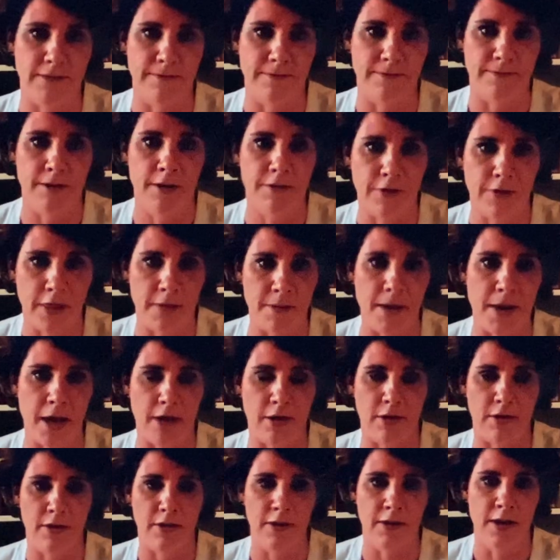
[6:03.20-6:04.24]
for the better.
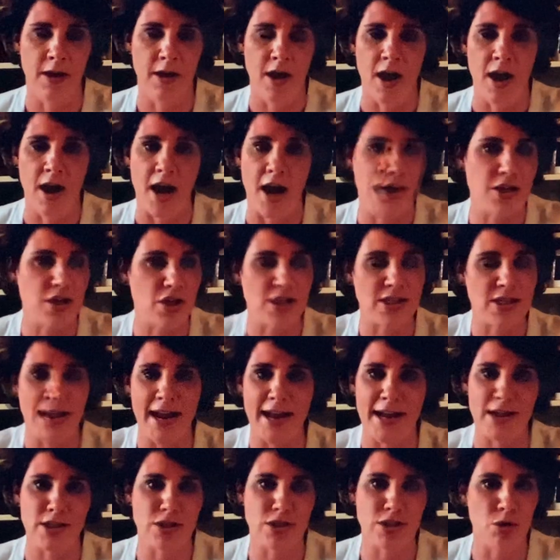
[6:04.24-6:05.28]
I just
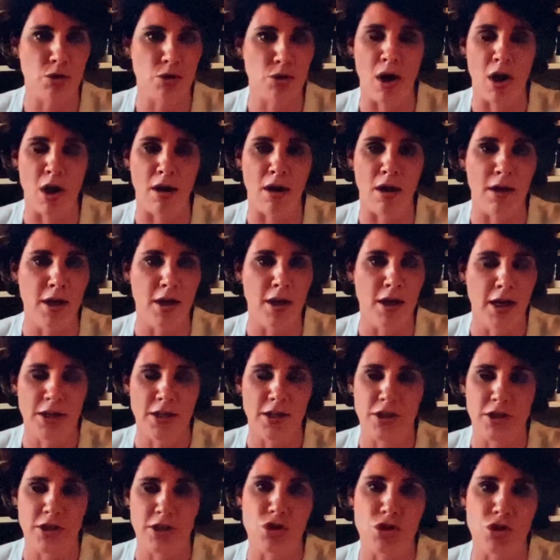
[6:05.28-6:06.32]
asked you all to
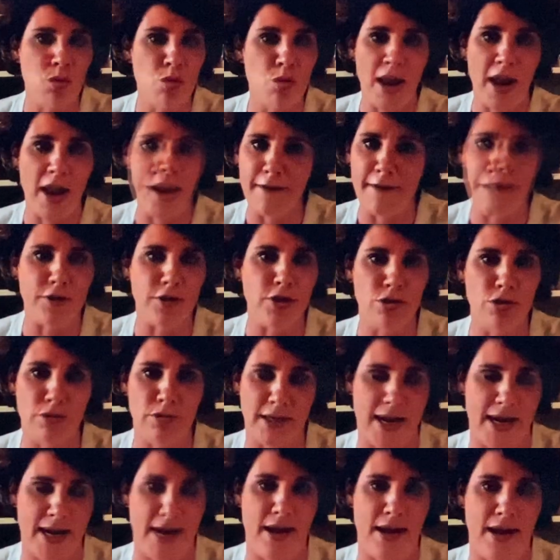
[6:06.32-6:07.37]
do whatever you
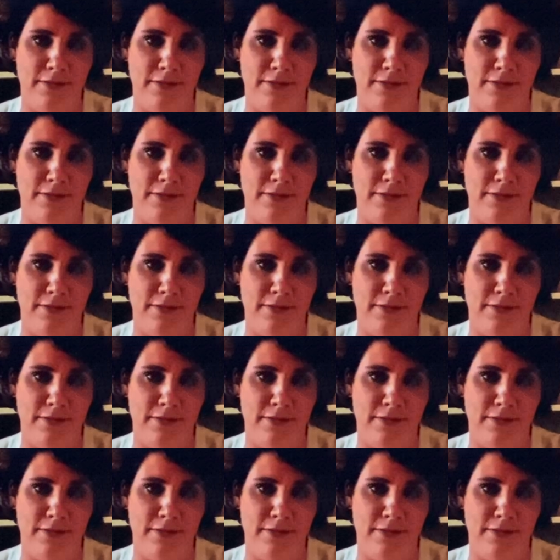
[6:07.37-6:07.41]
can.